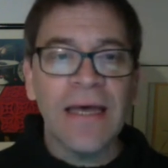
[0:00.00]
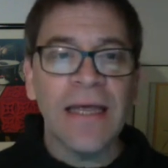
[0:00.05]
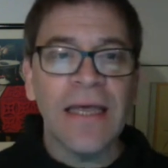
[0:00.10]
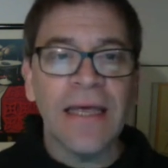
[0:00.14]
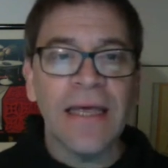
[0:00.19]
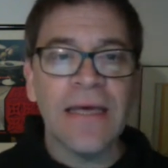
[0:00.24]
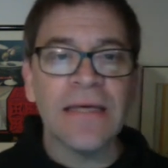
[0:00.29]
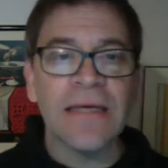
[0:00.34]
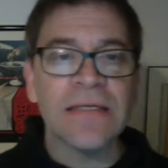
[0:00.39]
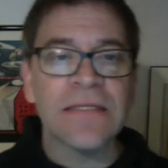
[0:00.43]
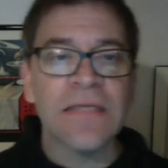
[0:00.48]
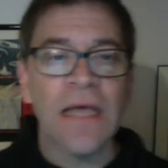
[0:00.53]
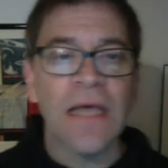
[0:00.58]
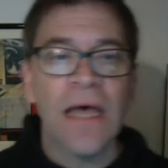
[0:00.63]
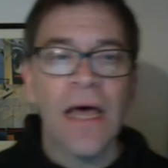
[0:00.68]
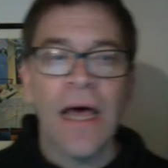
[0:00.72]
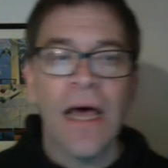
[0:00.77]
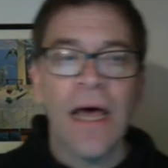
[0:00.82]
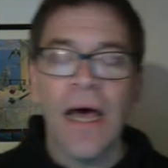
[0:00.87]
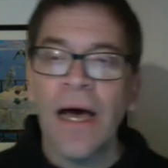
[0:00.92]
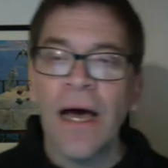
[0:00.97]
is
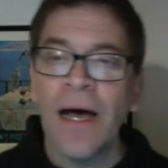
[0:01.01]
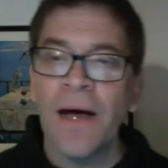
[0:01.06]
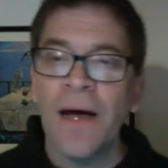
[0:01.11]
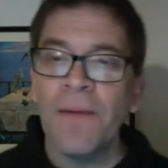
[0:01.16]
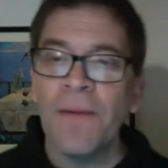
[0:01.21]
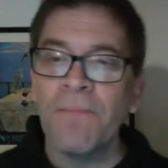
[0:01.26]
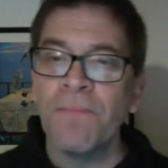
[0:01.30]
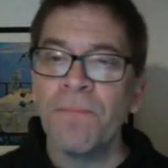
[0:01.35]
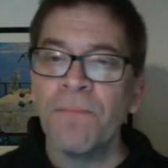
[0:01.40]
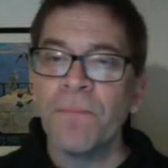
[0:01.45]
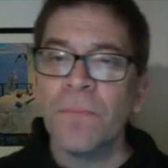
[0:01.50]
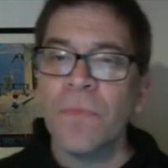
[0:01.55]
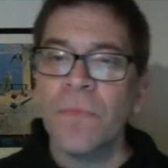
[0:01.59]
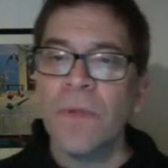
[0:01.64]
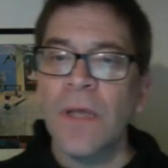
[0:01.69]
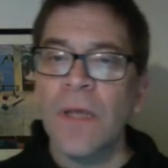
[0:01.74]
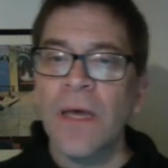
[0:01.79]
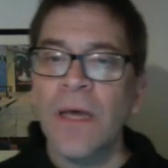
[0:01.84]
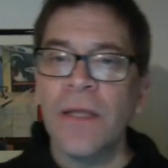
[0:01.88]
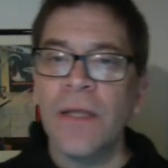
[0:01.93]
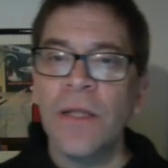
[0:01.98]
you
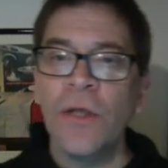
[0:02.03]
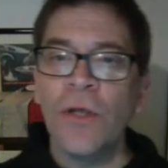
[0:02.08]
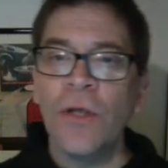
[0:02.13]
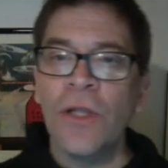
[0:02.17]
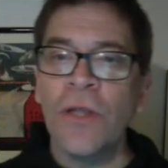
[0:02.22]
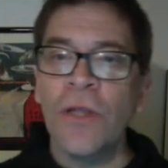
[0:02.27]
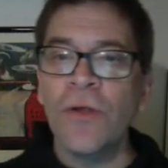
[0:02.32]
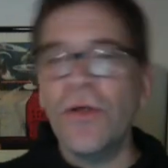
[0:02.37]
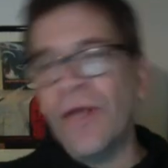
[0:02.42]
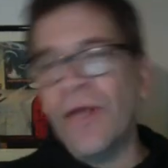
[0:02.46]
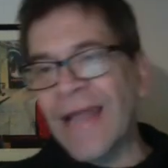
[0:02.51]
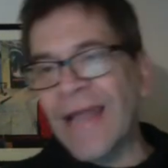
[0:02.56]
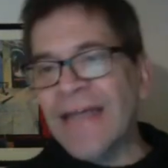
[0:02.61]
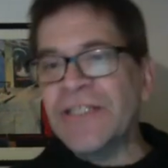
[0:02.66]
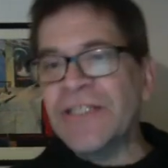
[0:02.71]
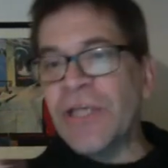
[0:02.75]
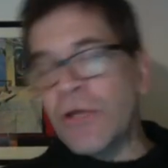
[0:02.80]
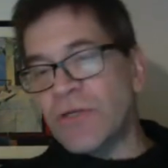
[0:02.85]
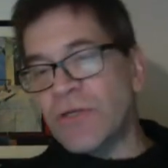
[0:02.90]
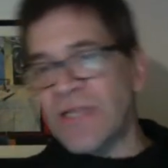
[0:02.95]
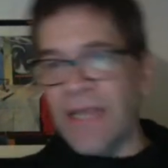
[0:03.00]
can
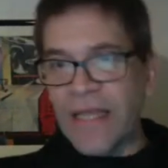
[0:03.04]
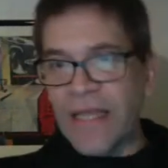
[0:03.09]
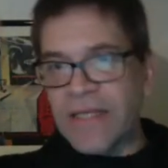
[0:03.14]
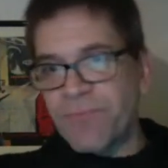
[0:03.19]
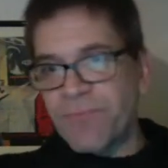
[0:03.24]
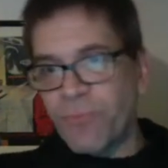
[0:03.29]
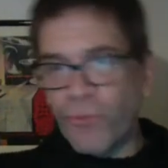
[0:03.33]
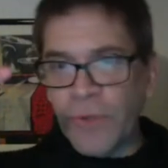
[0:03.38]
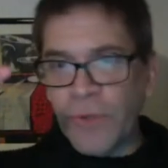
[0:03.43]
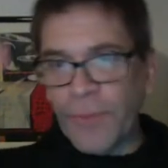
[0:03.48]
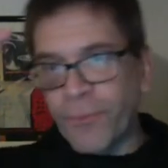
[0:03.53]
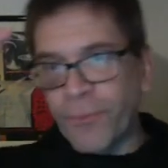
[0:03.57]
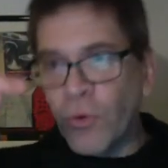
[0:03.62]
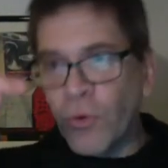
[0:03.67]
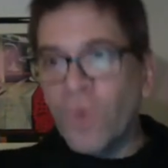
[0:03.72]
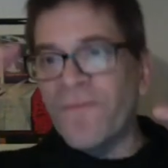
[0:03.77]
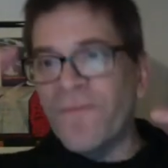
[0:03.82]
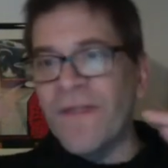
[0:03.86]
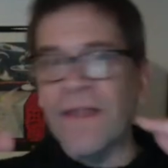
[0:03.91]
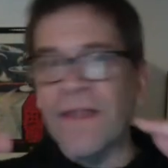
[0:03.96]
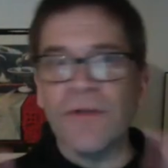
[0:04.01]
actually use the
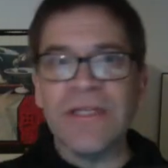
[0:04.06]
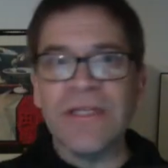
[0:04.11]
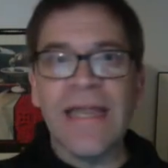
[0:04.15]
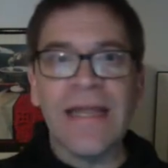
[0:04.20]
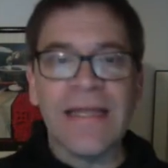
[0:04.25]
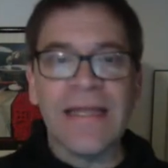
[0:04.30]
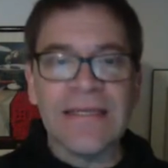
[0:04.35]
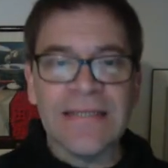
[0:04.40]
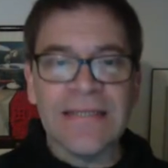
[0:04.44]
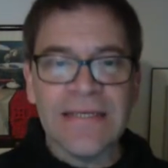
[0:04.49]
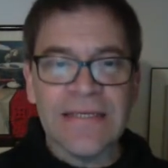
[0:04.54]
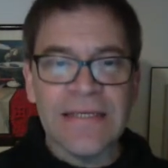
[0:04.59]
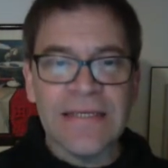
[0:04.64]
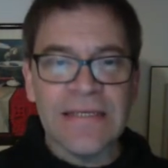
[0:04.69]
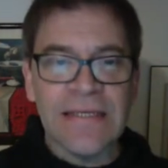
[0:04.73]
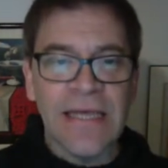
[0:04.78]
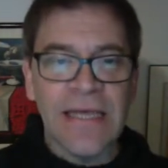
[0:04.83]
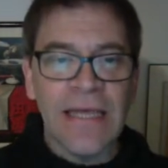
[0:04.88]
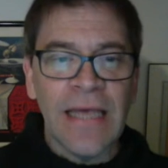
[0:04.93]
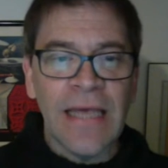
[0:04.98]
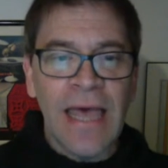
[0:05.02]
proof that there's an
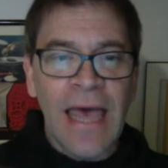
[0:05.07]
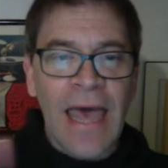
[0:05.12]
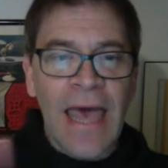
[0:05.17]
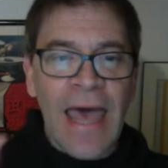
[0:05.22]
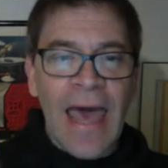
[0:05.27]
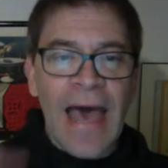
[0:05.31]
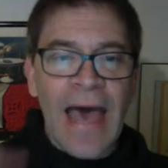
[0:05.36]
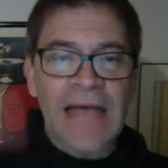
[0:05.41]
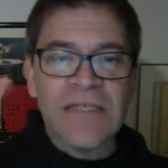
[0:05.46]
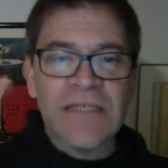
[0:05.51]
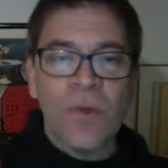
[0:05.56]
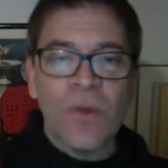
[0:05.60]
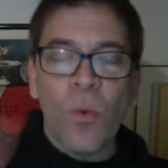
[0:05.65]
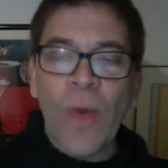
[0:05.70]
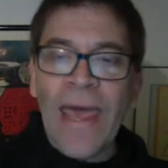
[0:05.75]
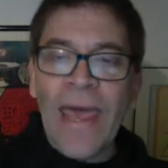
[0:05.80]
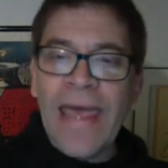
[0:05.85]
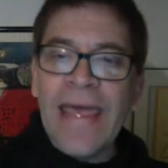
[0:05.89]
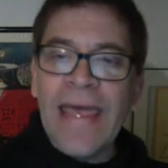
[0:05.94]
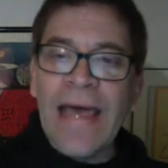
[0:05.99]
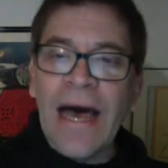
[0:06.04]
inconsistency as a
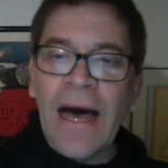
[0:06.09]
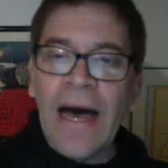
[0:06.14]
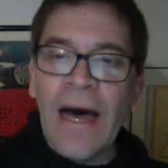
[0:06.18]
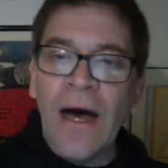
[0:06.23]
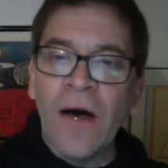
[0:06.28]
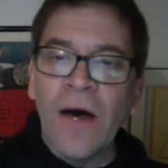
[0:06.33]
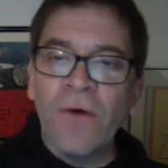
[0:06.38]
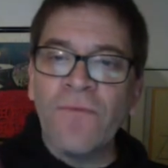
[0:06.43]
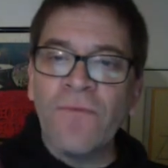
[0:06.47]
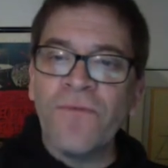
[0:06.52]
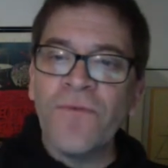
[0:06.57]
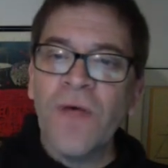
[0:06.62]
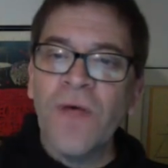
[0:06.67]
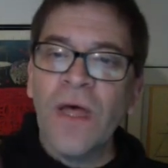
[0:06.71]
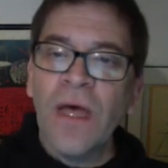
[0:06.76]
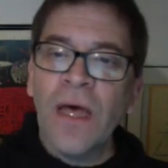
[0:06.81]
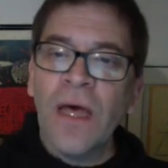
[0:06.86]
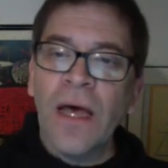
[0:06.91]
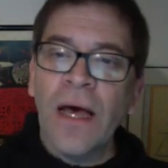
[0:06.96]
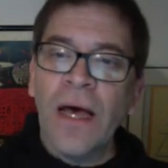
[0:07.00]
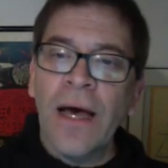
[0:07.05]
way of
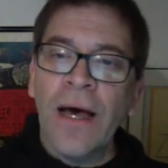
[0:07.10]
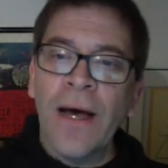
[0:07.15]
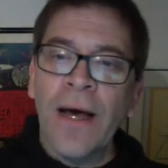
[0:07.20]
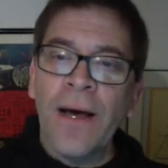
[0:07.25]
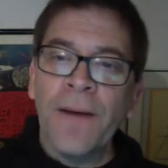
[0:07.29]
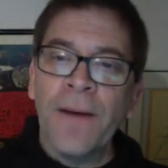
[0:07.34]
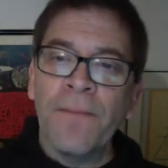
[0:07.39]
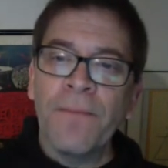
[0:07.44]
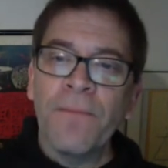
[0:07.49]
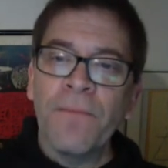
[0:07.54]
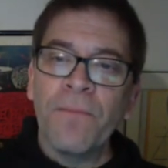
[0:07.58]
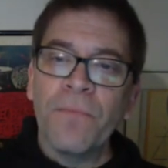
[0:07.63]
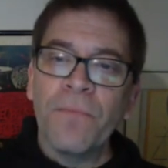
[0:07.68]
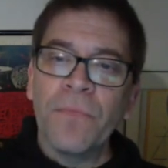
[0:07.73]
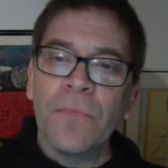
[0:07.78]
identifying